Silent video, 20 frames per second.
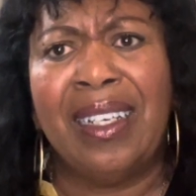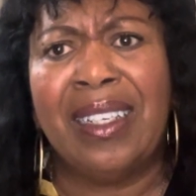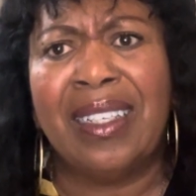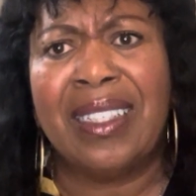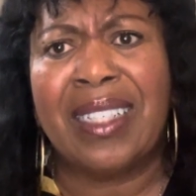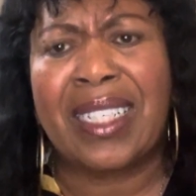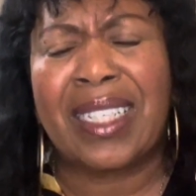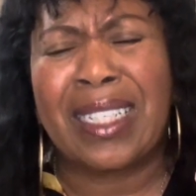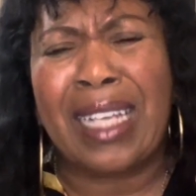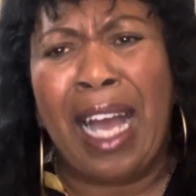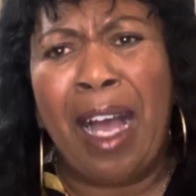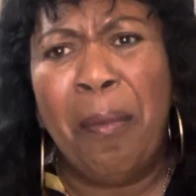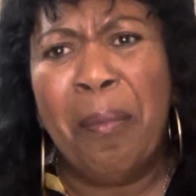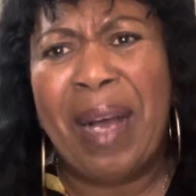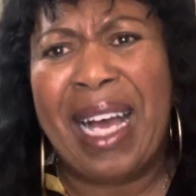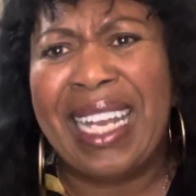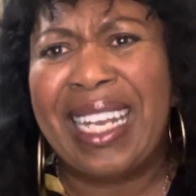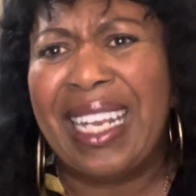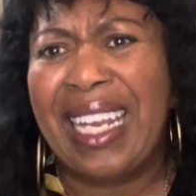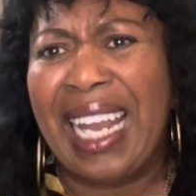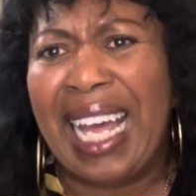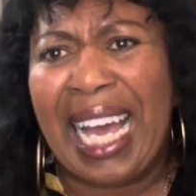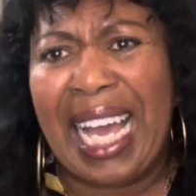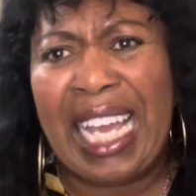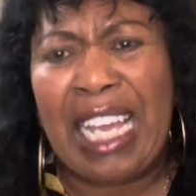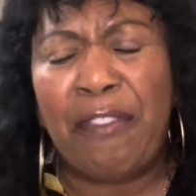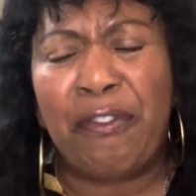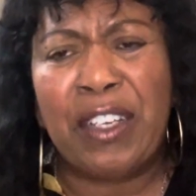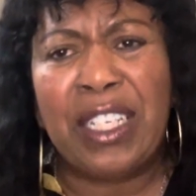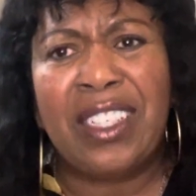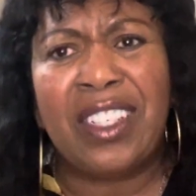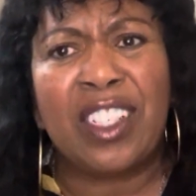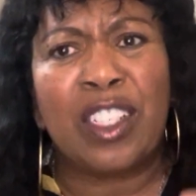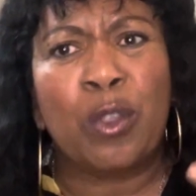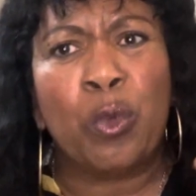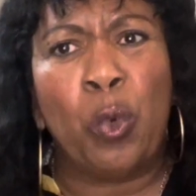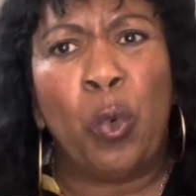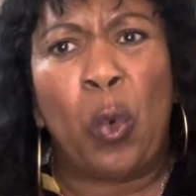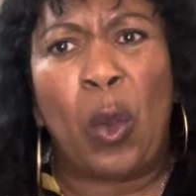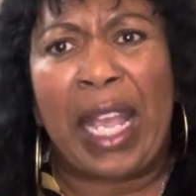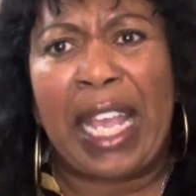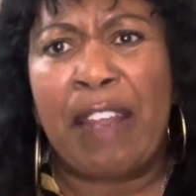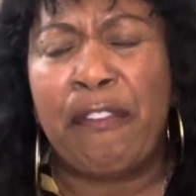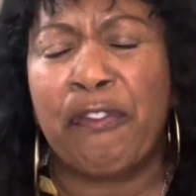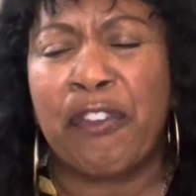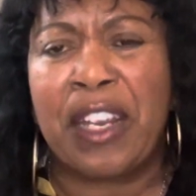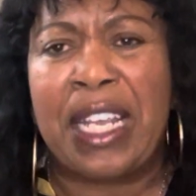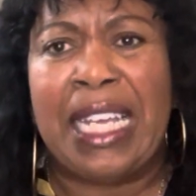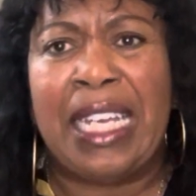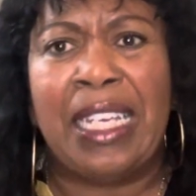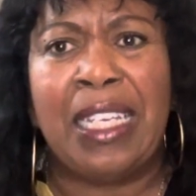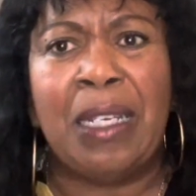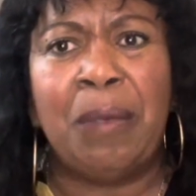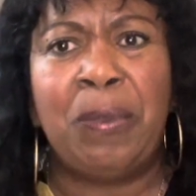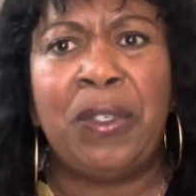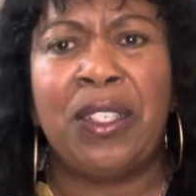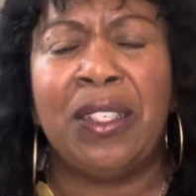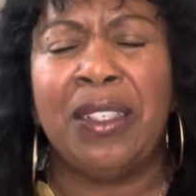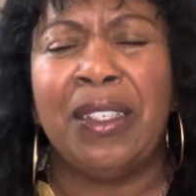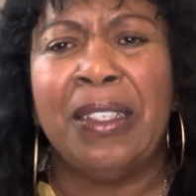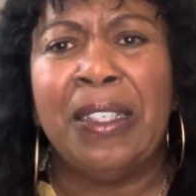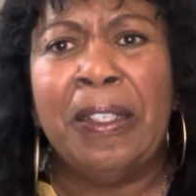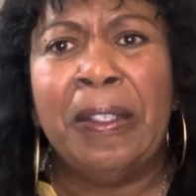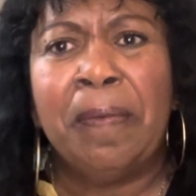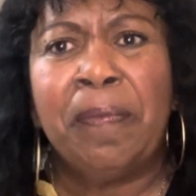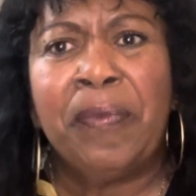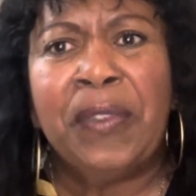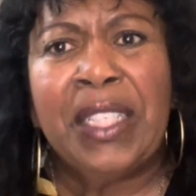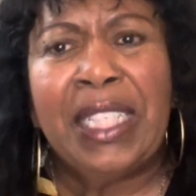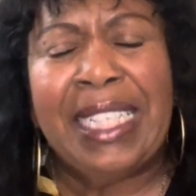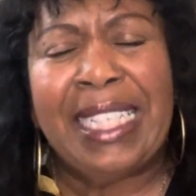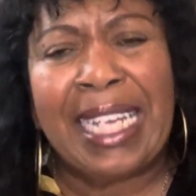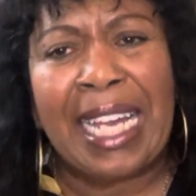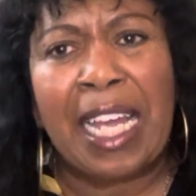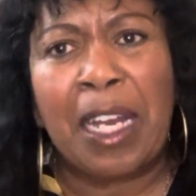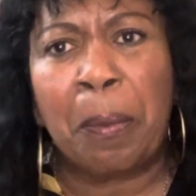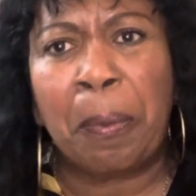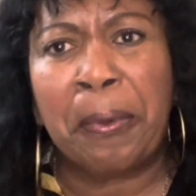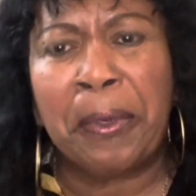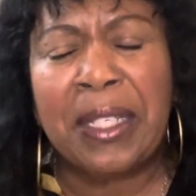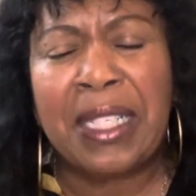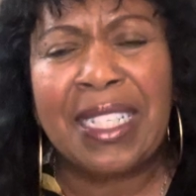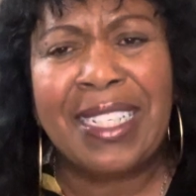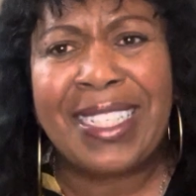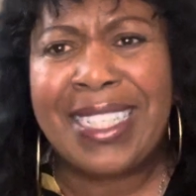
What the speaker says: stop my life and just wait for him to get out of prison?